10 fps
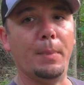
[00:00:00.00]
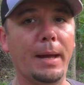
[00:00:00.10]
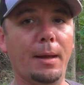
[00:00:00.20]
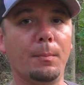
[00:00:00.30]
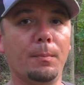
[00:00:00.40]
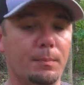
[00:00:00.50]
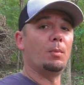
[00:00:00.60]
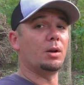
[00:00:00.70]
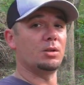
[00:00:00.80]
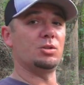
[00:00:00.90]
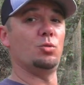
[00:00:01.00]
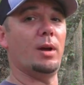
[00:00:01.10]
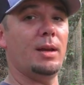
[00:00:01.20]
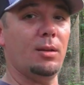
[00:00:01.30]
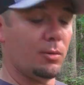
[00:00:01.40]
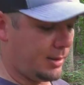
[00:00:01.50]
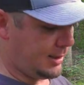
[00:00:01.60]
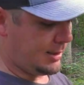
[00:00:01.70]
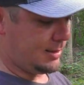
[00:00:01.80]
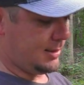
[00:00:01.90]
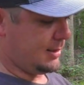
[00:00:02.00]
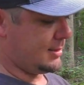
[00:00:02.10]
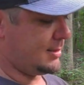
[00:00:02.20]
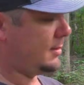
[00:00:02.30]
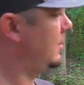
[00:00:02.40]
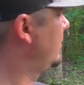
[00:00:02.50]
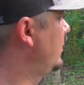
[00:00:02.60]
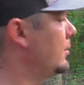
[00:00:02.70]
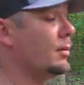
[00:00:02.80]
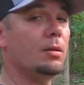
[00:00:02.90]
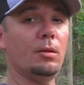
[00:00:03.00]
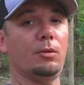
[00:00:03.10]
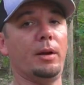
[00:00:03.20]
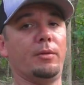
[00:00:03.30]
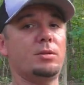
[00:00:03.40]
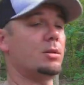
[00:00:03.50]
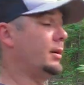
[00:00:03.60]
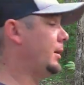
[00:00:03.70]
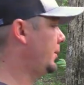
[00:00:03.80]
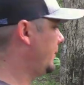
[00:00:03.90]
Bam! Because you ain't going to get this around the tree.